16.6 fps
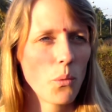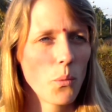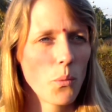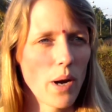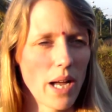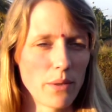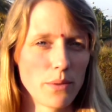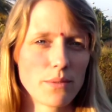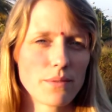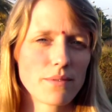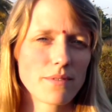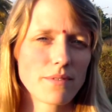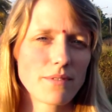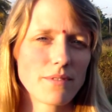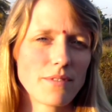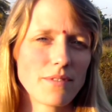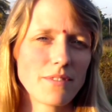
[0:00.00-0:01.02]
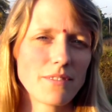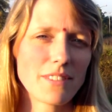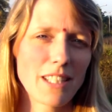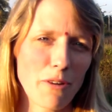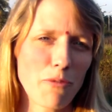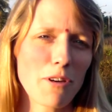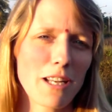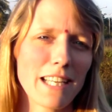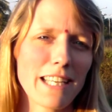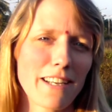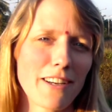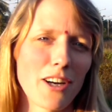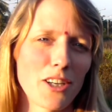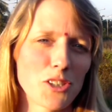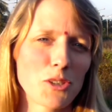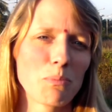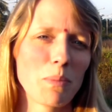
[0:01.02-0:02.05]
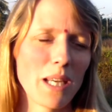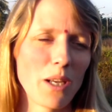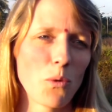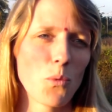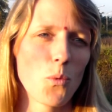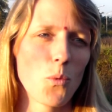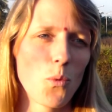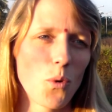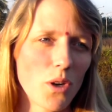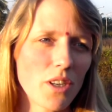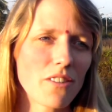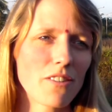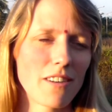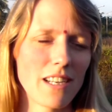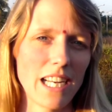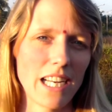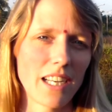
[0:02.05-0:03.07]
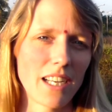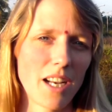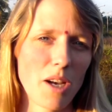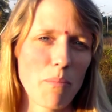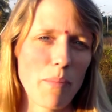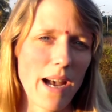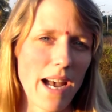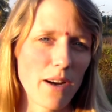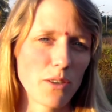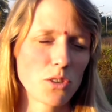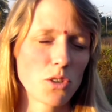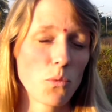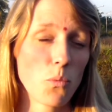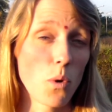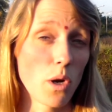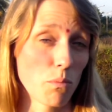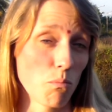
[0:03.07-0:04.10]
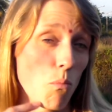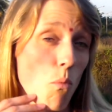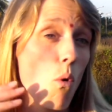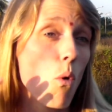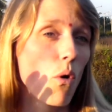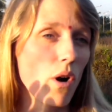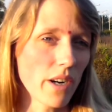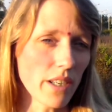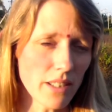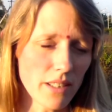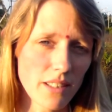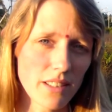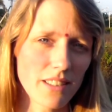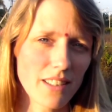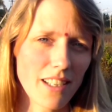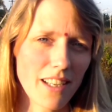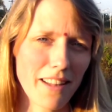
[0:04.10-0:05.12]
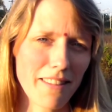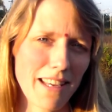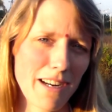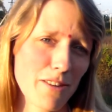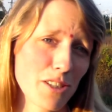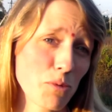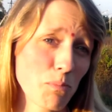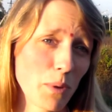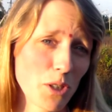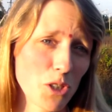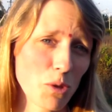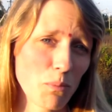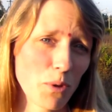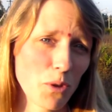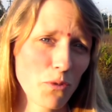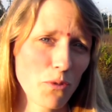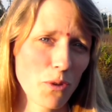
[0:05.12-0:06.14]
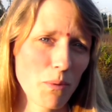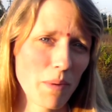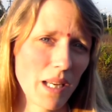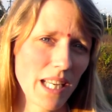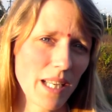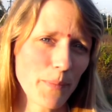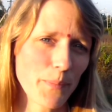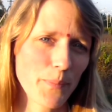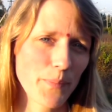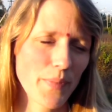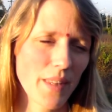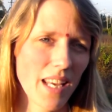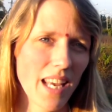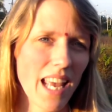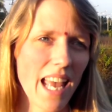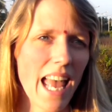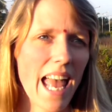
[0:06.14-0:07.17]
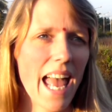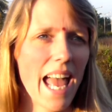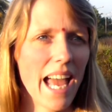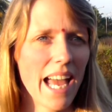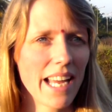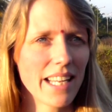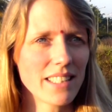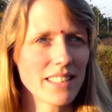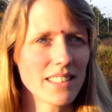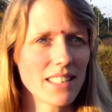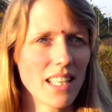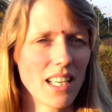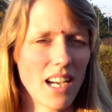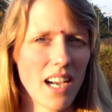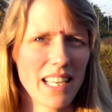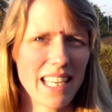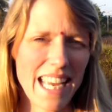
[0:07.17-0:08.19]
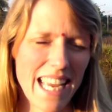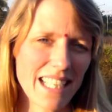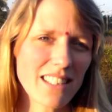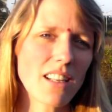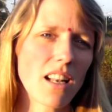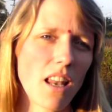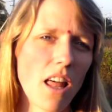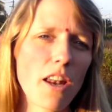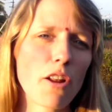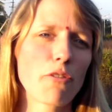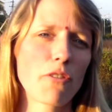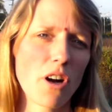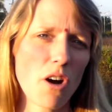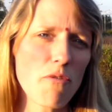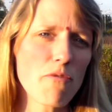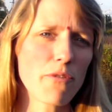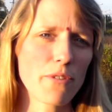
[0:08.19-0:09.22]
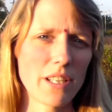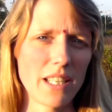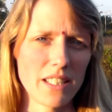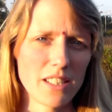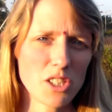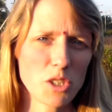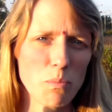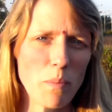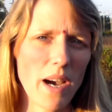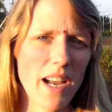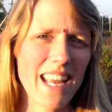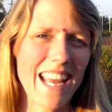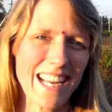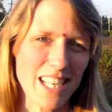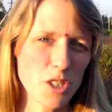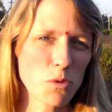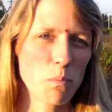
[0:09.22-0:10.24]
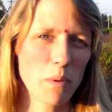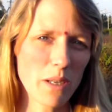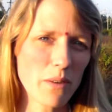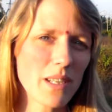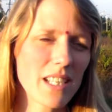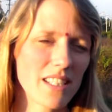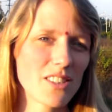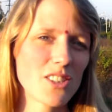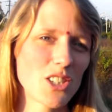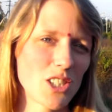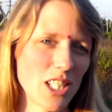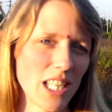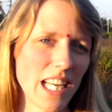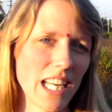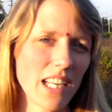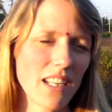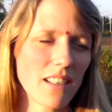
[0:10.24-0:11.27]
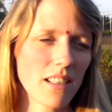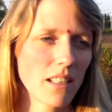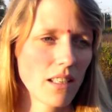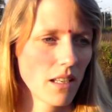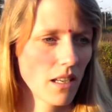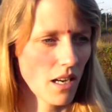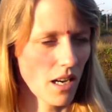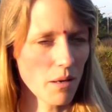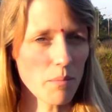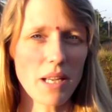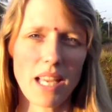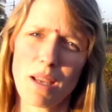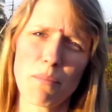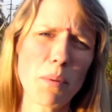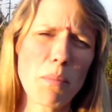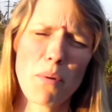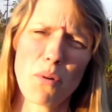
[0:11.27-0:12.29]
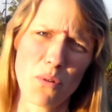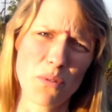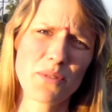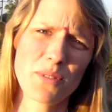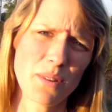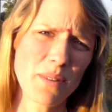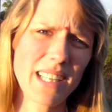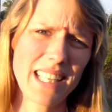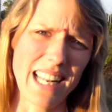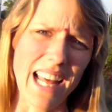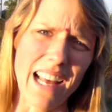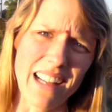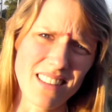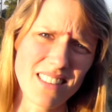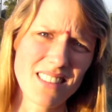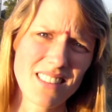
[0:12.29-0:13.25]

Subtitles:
Well, that really got me wondering about what more there is possible for me. And I gained a lot of confidence by experiencing I'm capable of doing that.